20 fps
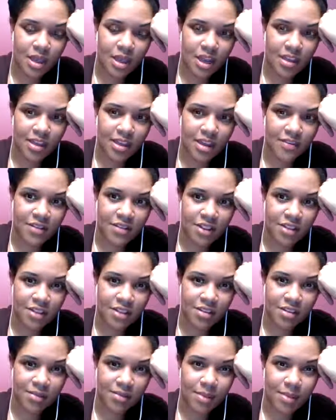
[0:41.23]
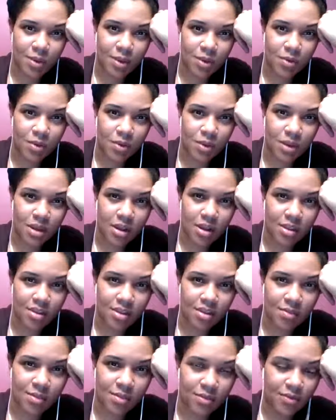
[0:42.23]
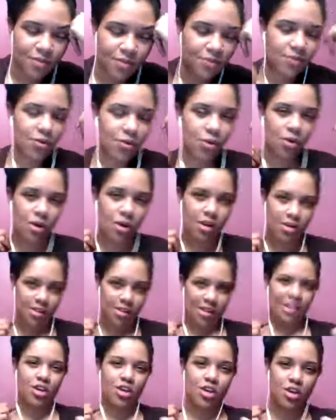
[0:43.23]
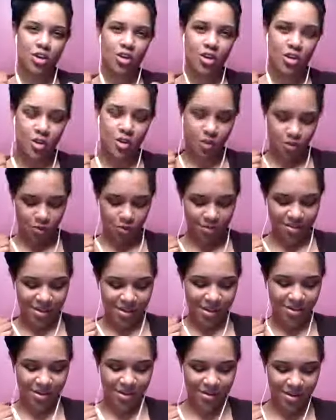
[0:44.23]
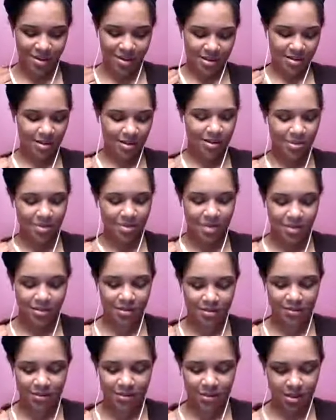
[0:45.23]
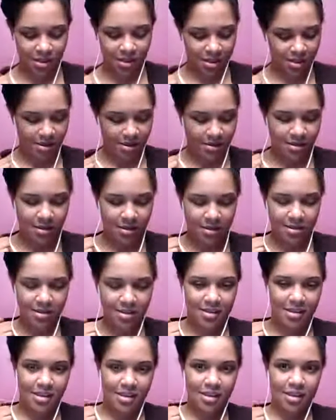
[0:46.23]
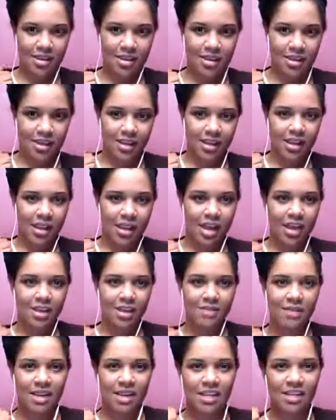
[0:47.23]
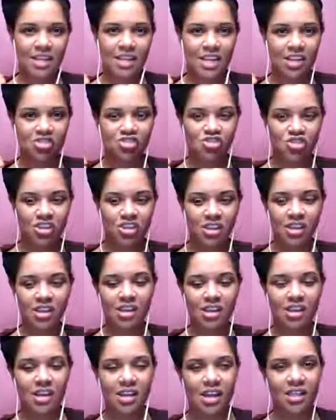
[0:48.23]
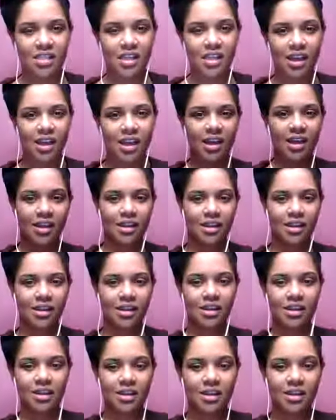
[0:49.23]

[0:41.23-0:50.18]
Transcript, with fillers: I think I've done this maybe once before in like a group setting where we did a little bit of uh, like a guided meditation and then